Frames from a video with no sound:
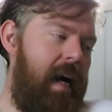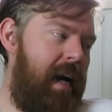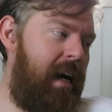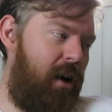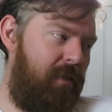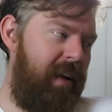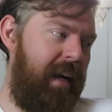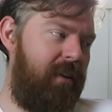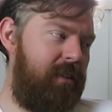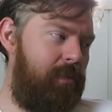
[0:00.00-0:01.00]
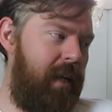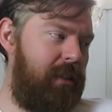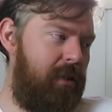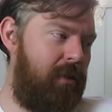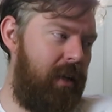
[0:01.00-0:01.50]
of Hagrid's
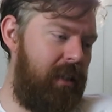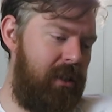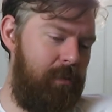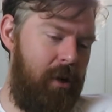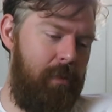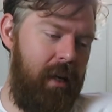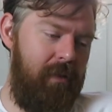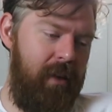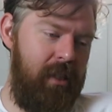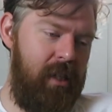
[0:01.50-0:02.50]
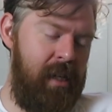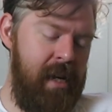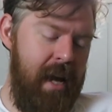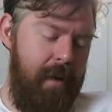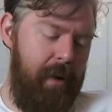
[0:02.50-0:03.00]
Magical Creatures Motorbike Adventure.
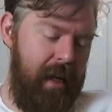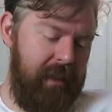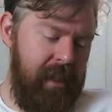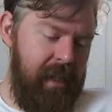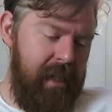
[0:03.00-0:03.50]
But